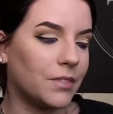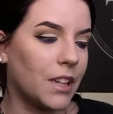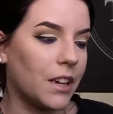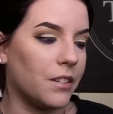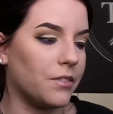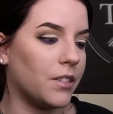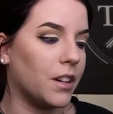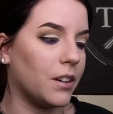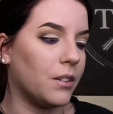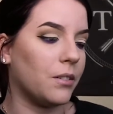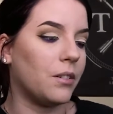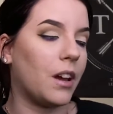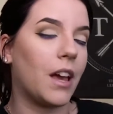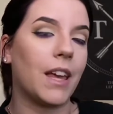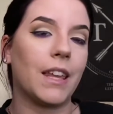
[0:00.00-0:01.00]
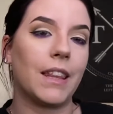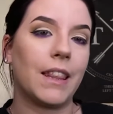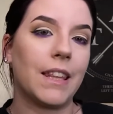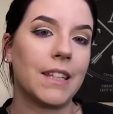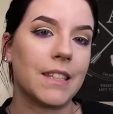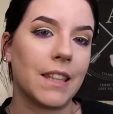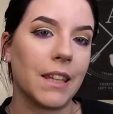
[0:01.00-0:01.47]
I found
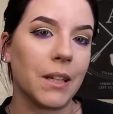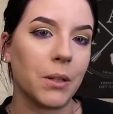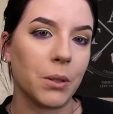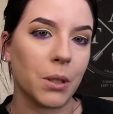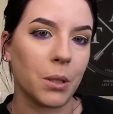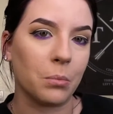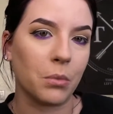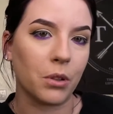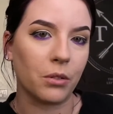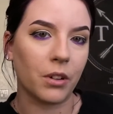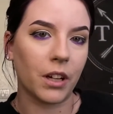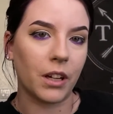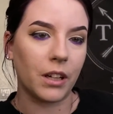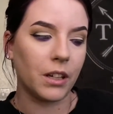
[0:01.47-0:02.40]
this little number right